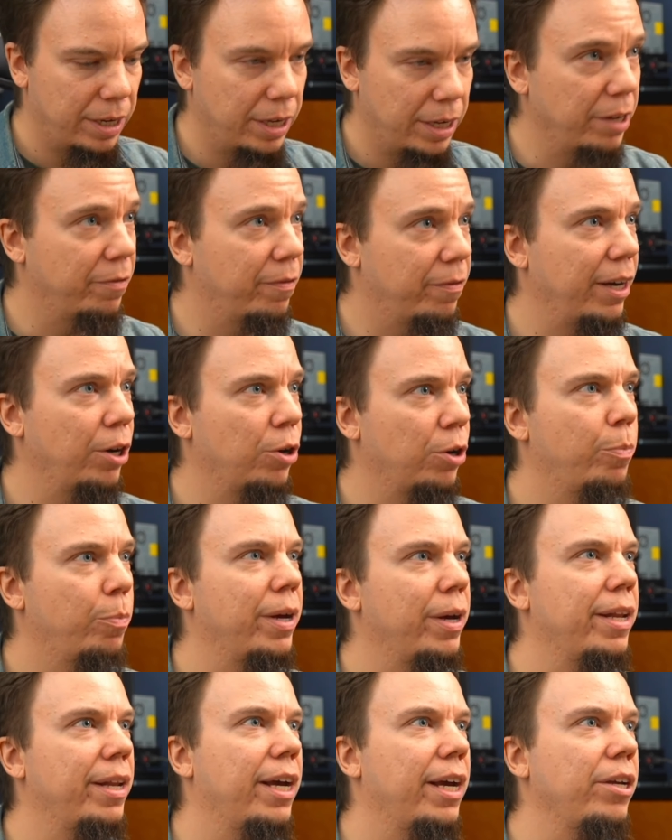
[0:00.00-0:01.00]
If I
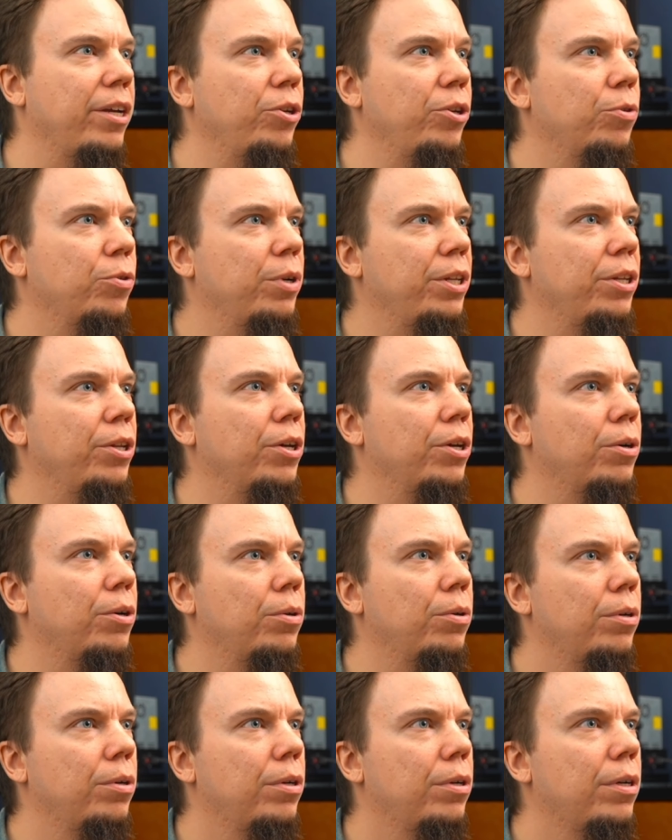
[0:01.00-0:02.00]
open a new
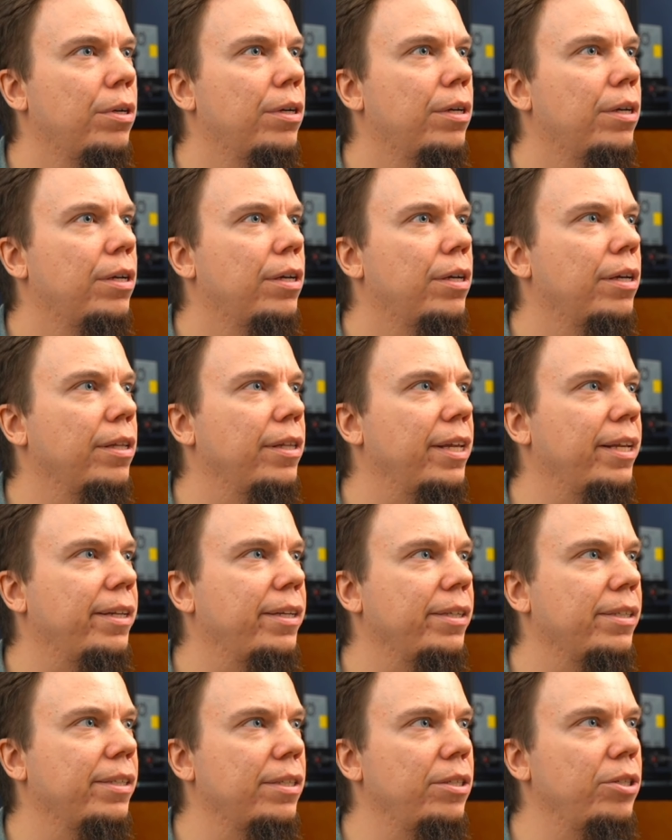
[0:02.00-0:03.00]
window that
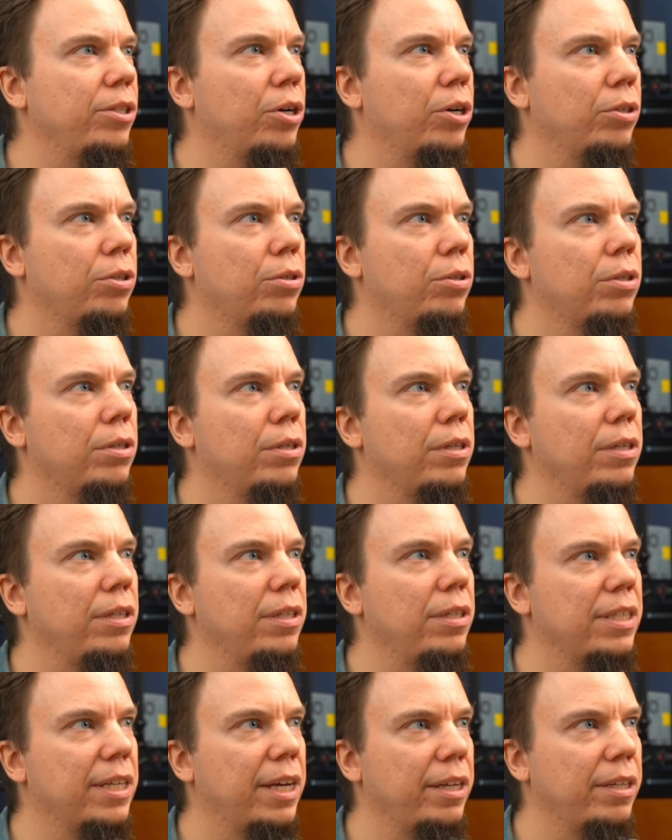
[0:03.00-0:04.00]
is not
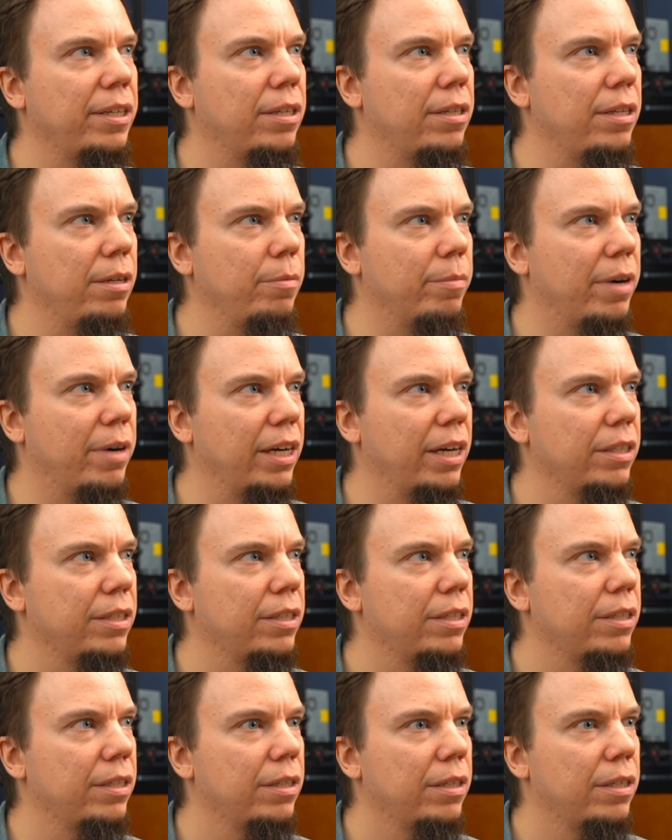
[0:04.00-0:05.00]
inside
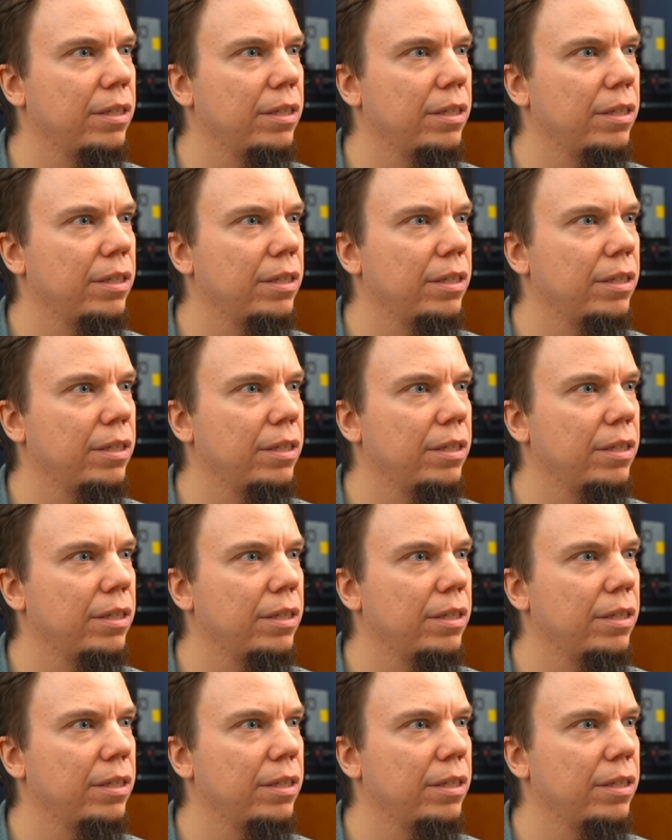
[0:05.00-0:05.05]
Tmax